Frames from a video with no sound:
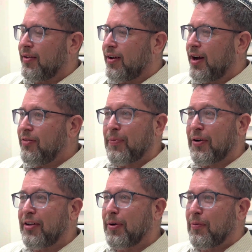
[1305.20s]
I'm
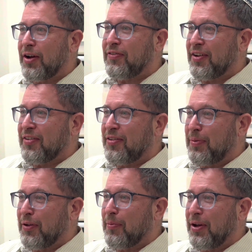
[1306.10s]
surprised my wife didn't
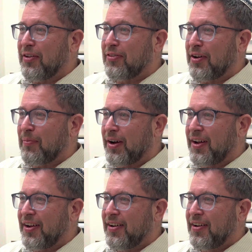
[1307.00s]
spill the beans on
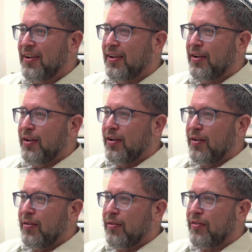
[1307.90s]
my
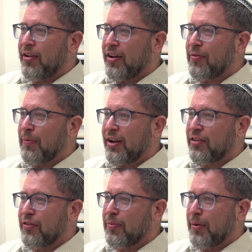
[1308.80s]
tennis
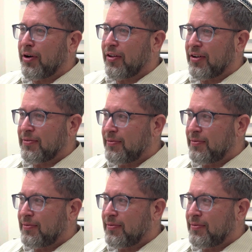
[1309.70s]
matches with my brother.